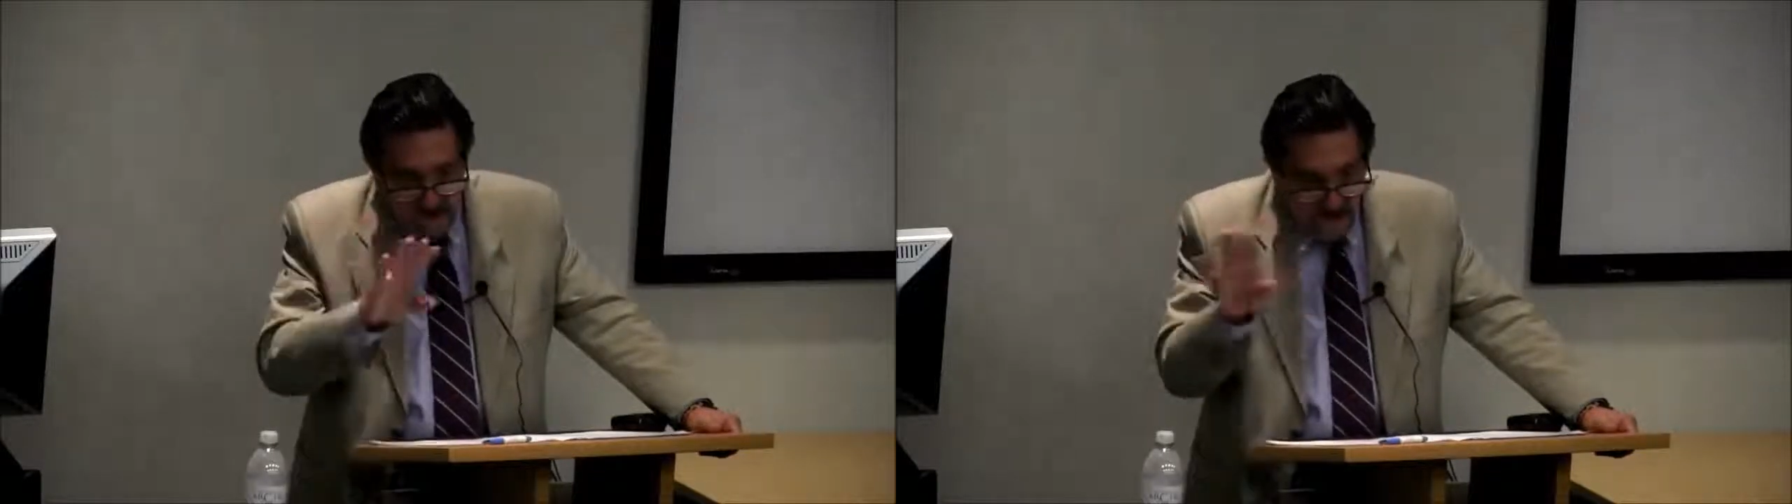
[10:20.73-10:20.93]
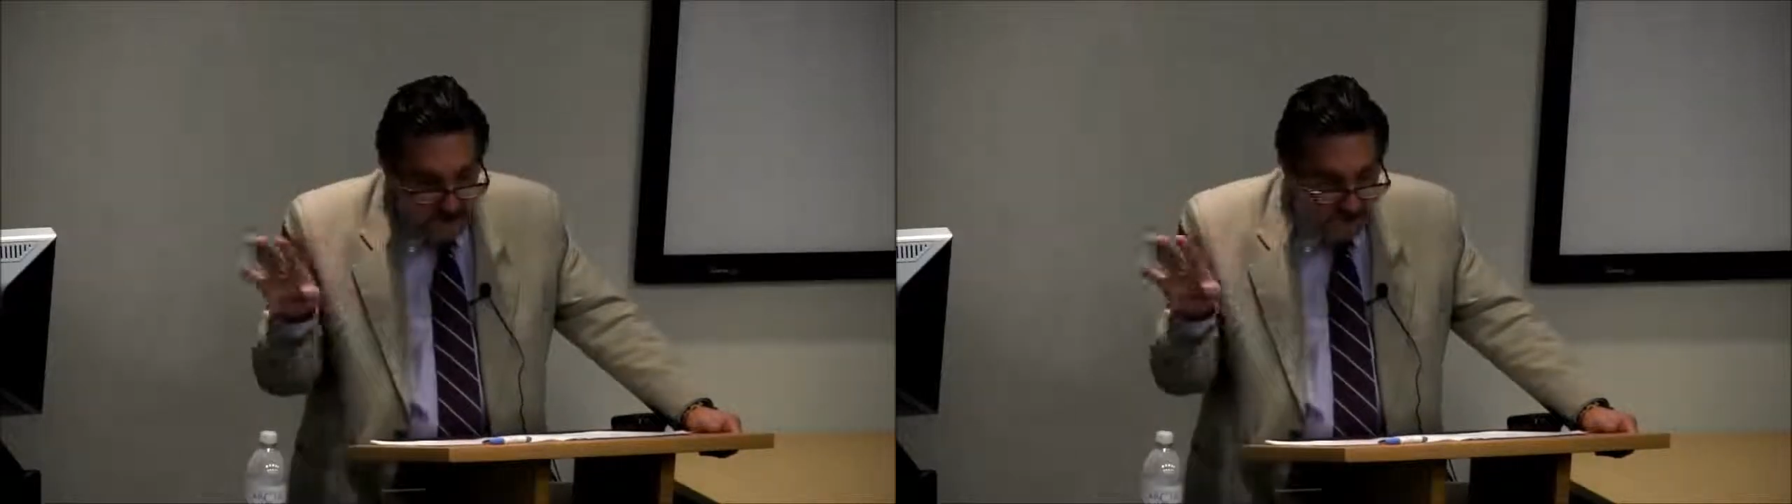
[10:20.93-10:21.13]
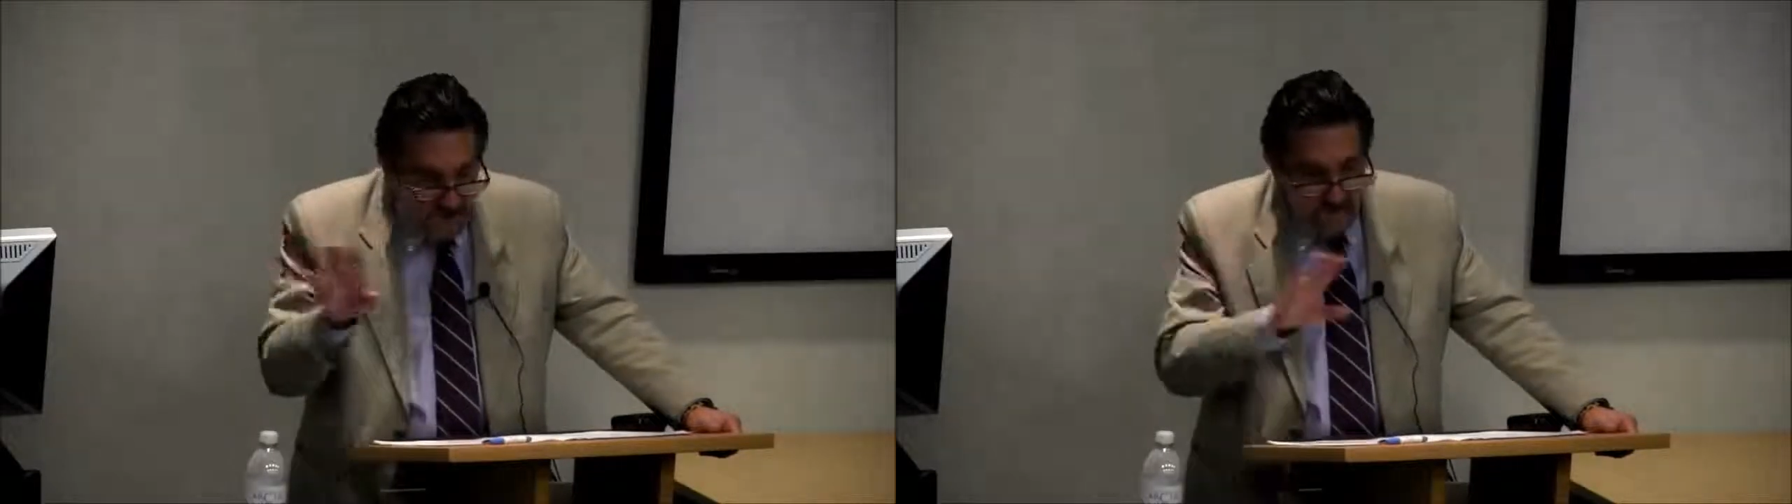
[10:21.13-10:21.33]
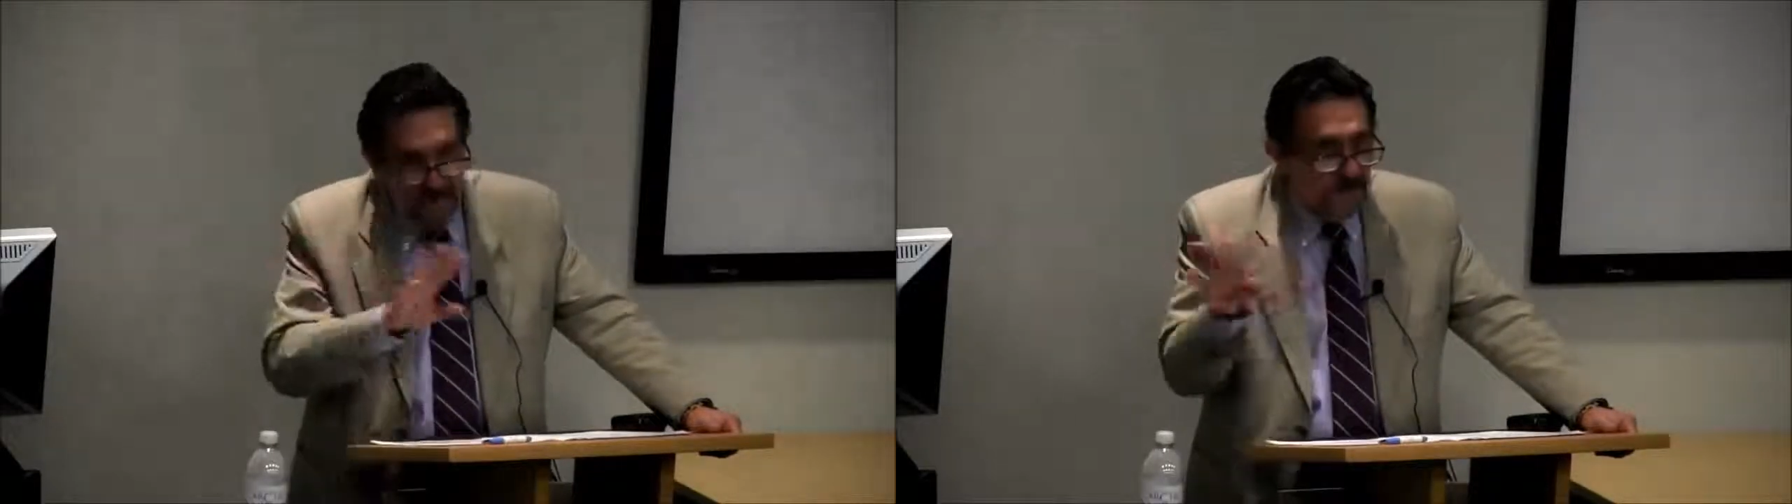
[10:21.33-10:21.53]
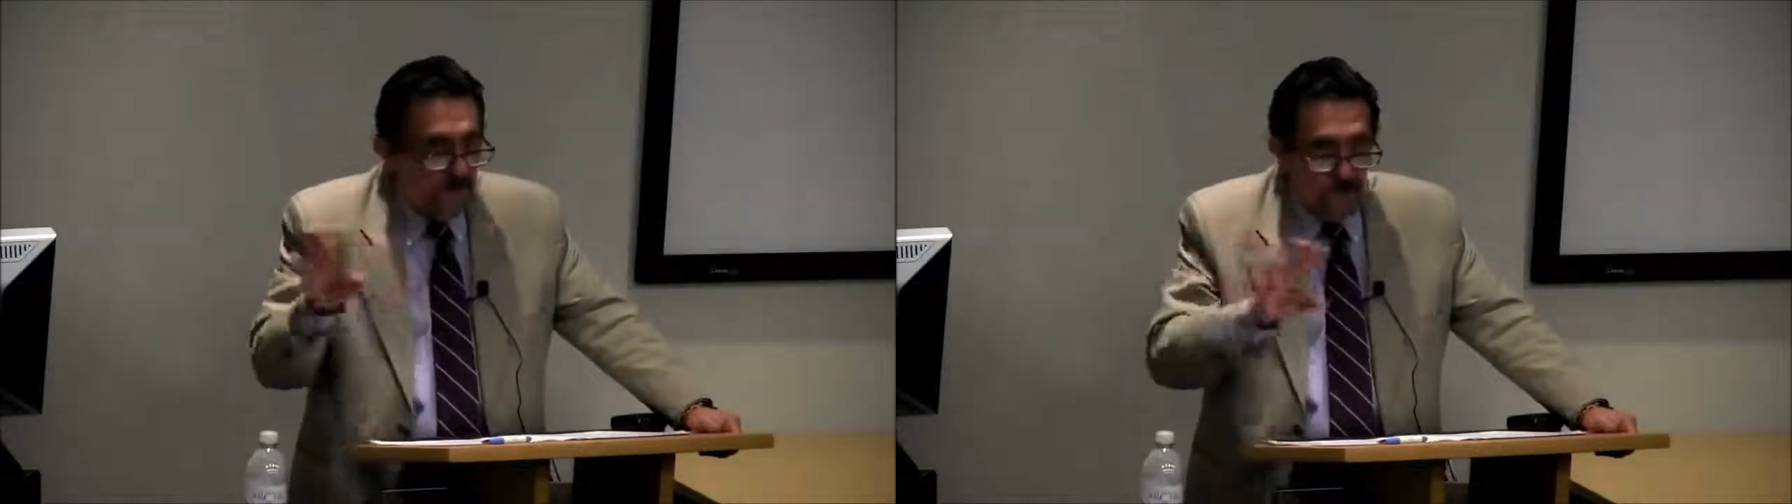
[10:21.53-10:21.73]
in color and
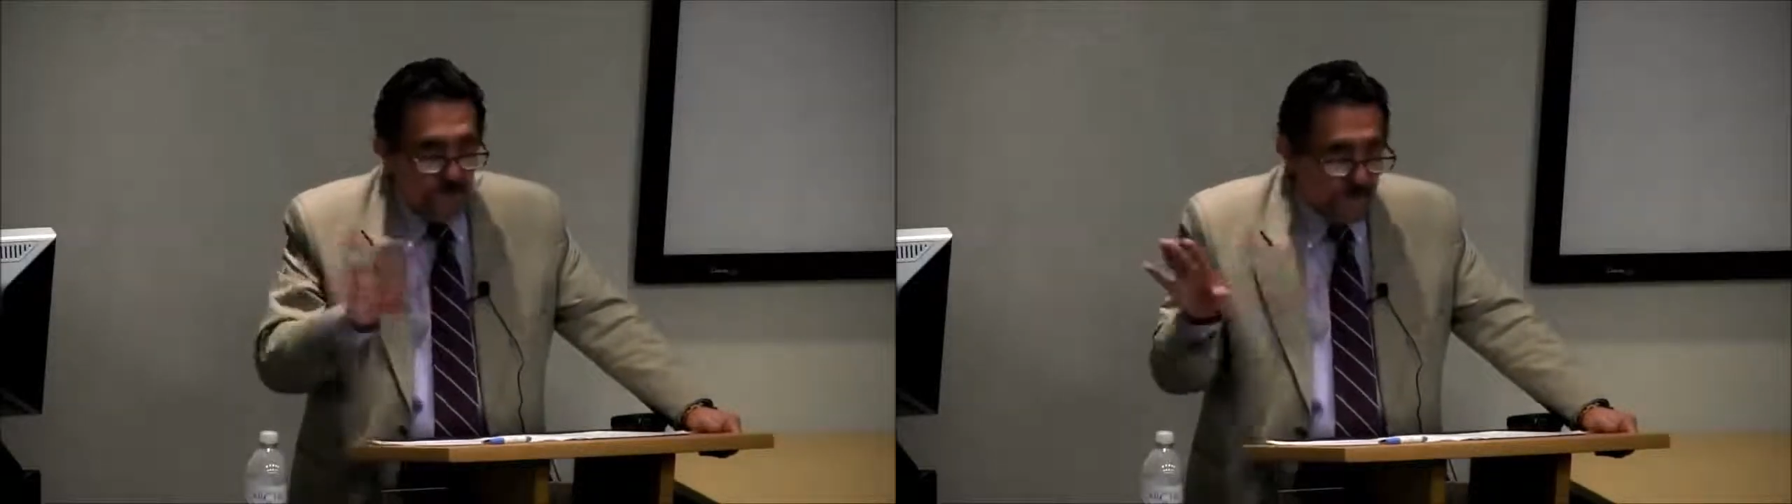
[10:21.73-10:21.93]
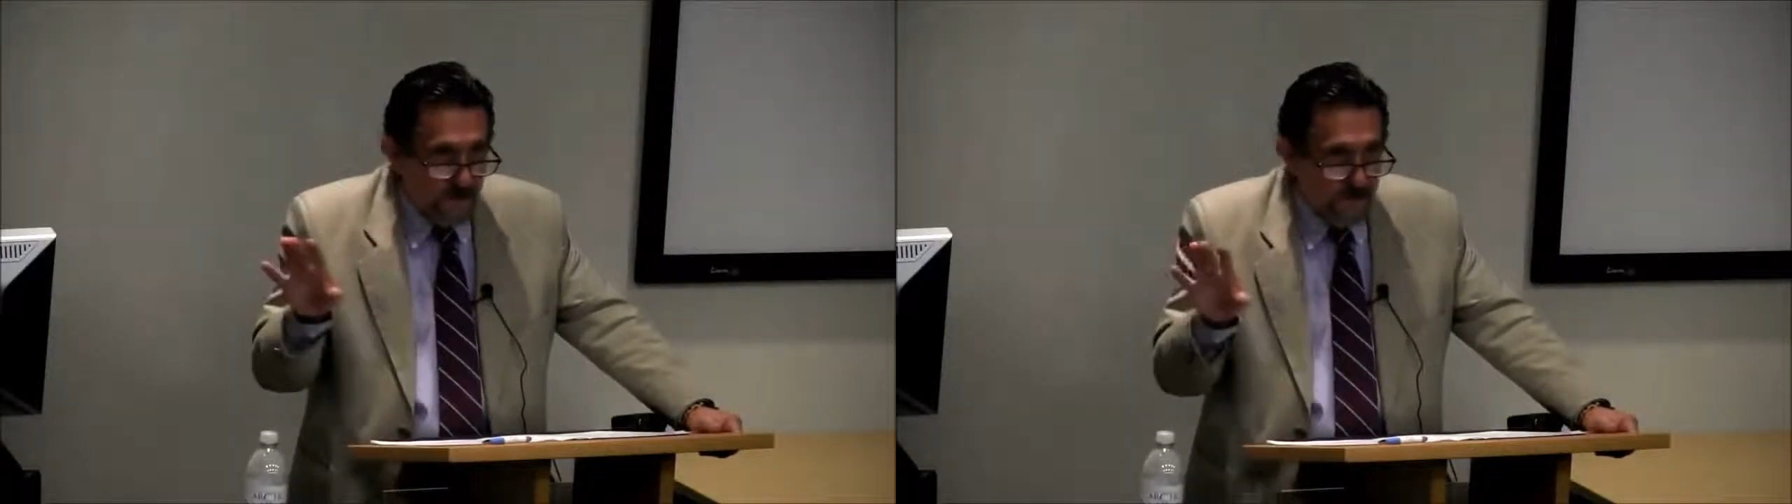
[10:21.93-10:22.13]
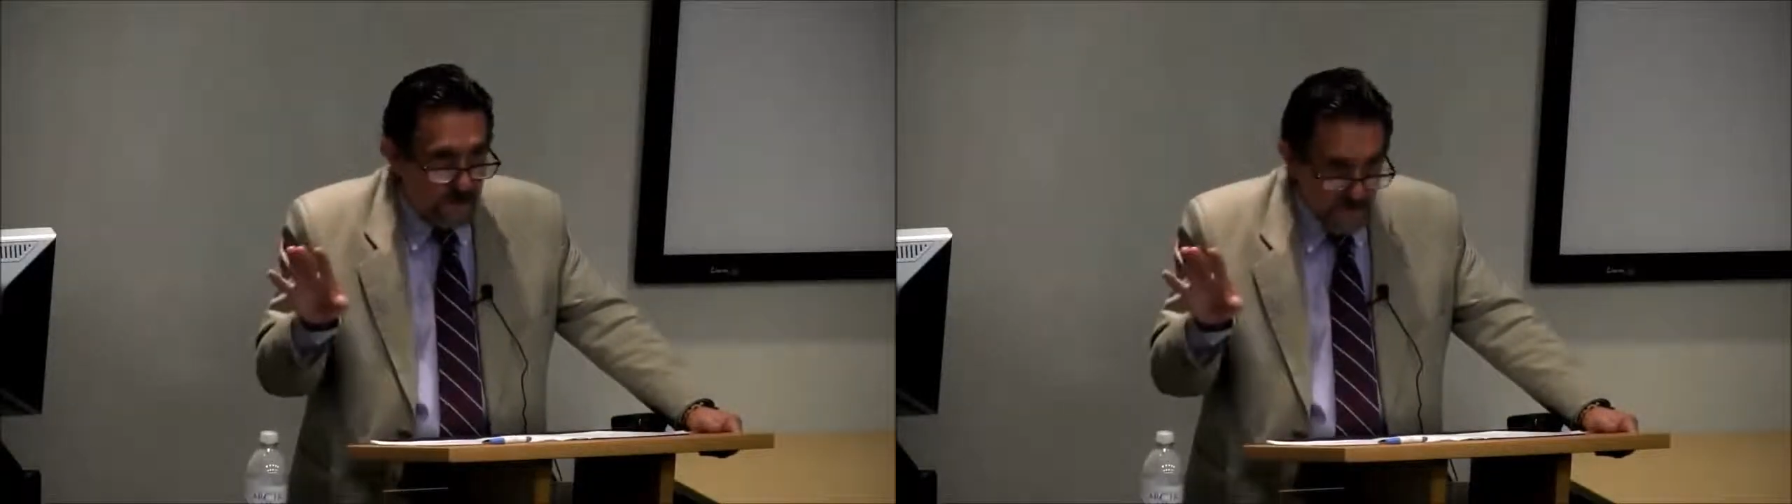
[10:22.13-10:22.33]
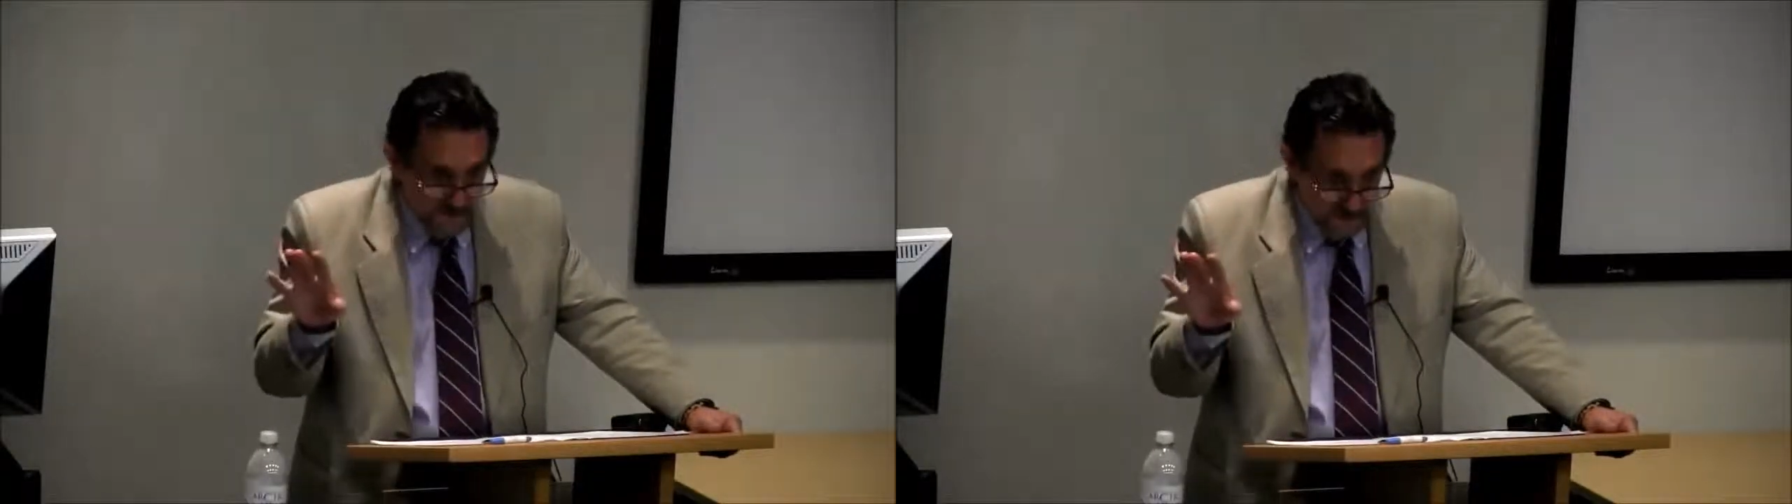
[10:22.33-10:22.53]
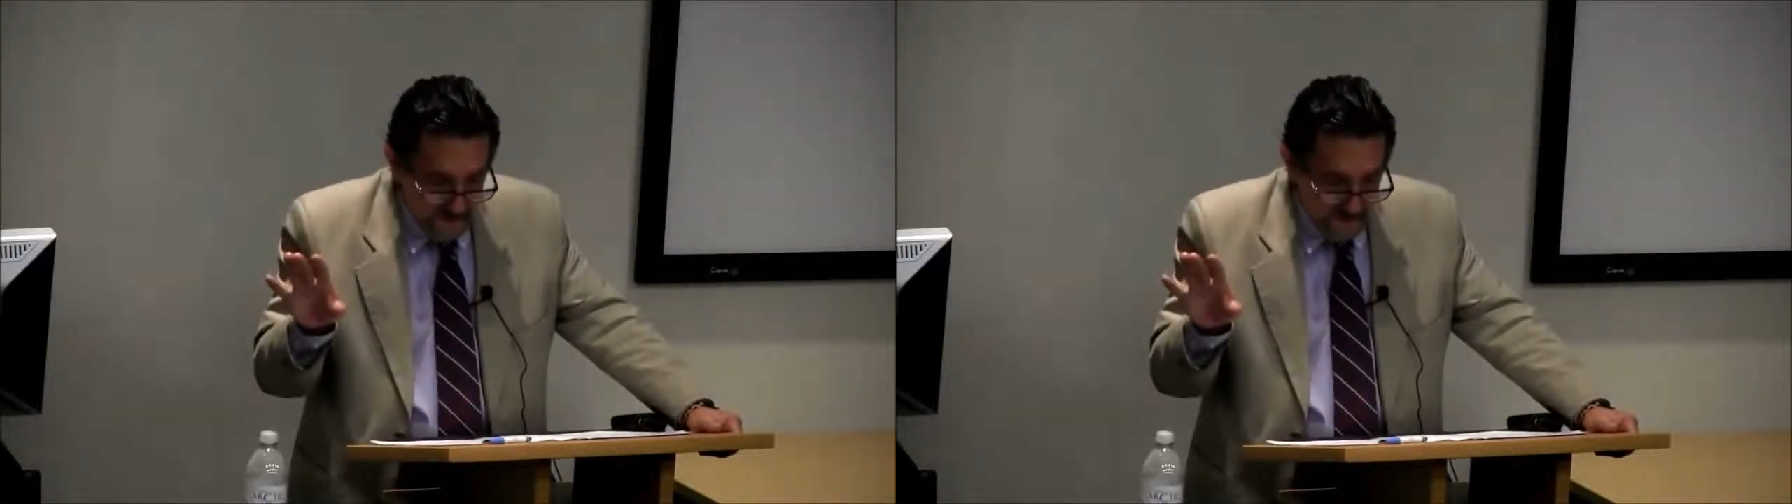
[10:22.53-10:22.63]
physical appearance.